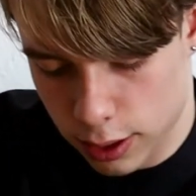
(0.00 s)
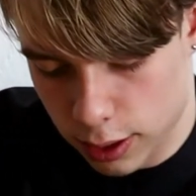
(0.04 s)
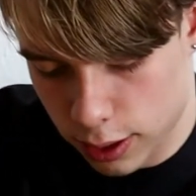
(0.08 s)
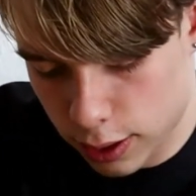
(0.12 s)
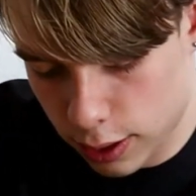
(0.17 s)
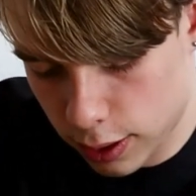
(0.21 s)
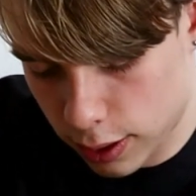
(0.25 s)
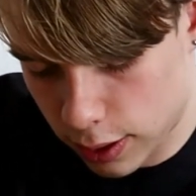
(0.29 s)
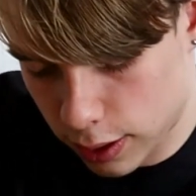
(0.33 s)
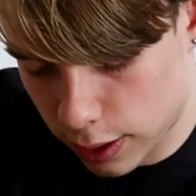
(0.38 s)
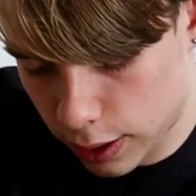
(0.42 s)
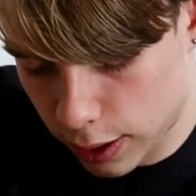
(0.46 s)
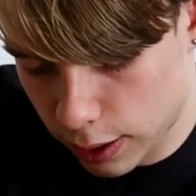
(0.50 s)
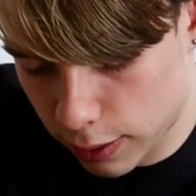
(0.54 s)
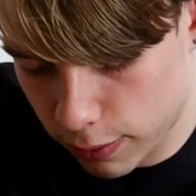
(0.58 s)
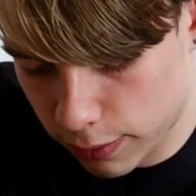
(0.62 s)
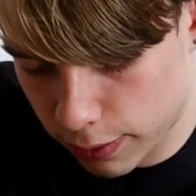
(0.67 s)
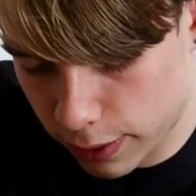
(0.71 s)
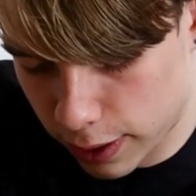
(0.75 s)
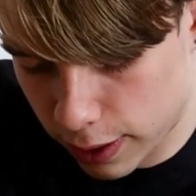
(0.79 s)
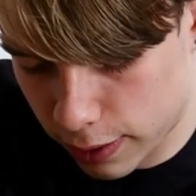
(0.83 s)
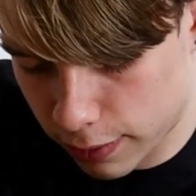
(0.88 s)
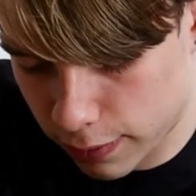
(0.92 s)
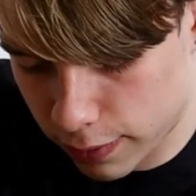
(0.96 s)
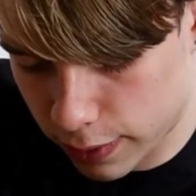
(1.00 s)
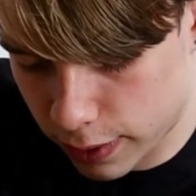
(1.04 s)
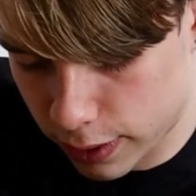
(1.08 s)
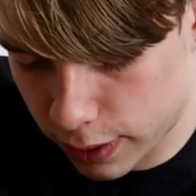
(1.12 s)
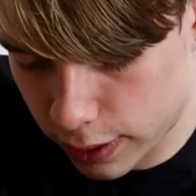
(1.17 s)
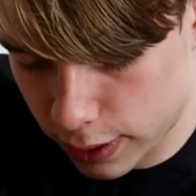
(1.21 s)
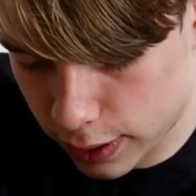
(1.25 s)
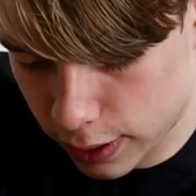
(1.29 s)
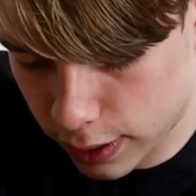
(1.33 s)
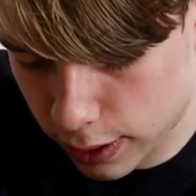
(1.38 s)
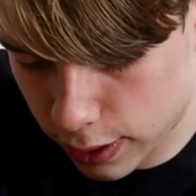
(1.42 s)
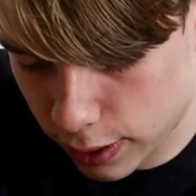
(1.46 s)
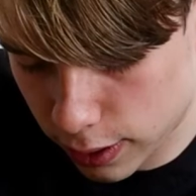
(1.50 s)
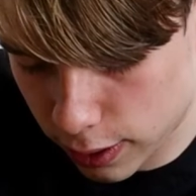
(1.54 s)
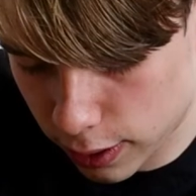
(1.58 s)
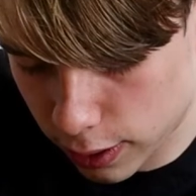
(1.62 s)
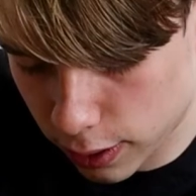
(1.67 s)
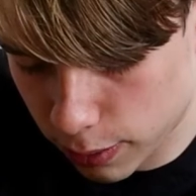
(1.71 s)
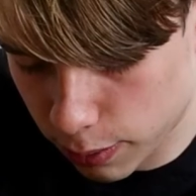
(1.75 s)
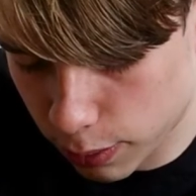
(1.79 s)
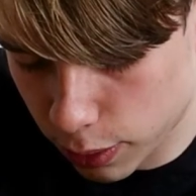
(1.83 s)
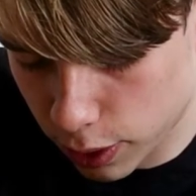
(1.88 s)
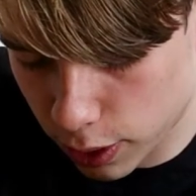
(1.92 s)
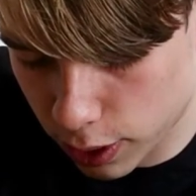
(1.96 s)
instead of having
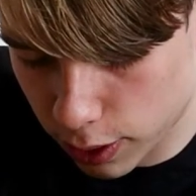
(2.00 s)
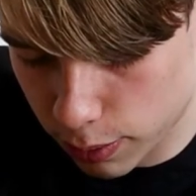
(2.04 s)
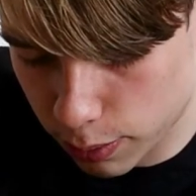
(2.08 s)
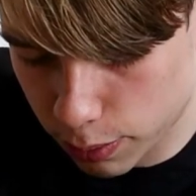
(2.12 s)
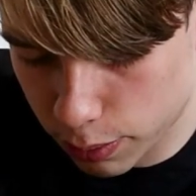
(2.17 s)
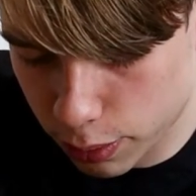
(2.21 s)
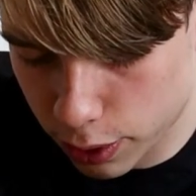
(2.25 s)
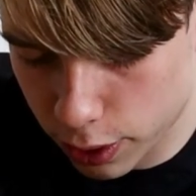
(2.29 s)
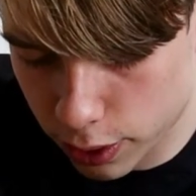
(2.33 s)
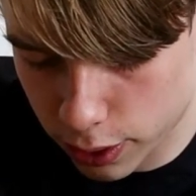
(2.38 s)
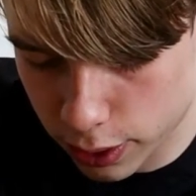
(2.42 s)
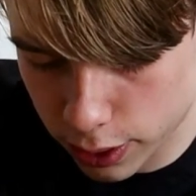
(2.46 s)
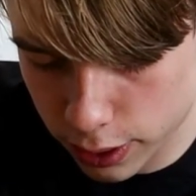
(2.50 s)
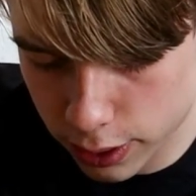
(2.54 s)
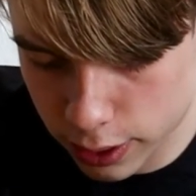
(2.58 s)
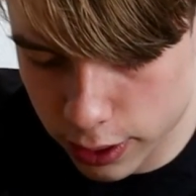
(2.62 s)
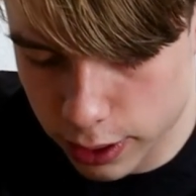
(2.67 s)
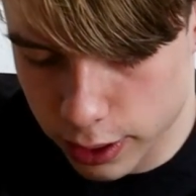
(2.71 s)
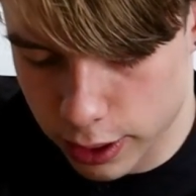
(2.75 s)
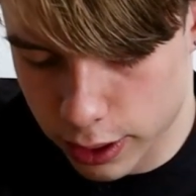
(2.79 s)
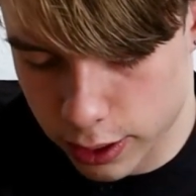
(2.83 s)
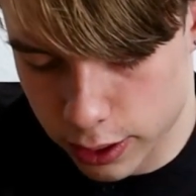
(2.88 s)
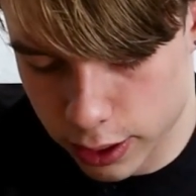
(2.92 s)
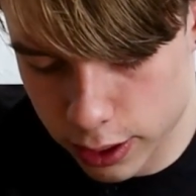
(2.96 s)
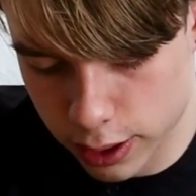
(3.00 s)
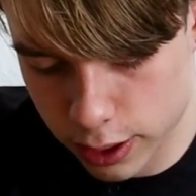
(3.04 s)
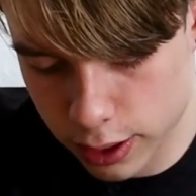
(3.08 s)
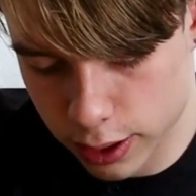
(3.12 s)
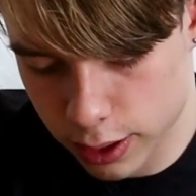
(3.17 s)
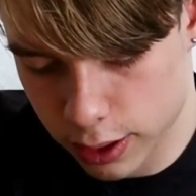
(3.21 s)
the bottom part there.